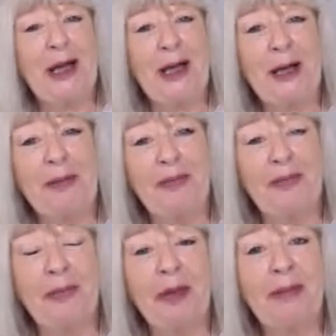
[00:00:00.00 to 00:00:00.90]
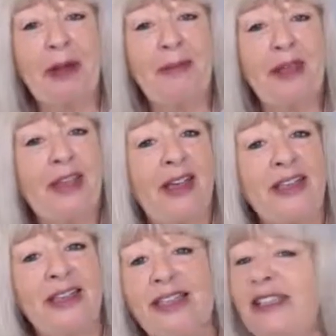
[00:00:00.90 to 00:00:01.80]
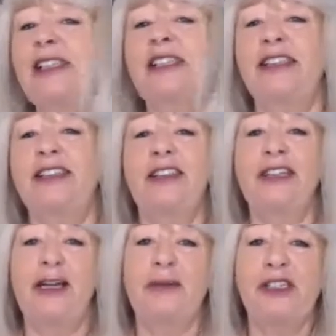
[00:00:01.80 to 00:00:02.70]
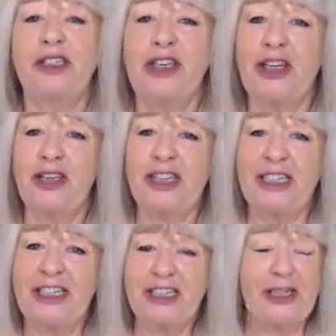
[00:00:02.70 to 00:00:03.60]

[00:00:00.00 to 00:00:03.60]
But my mother had insisted that I was a dancer,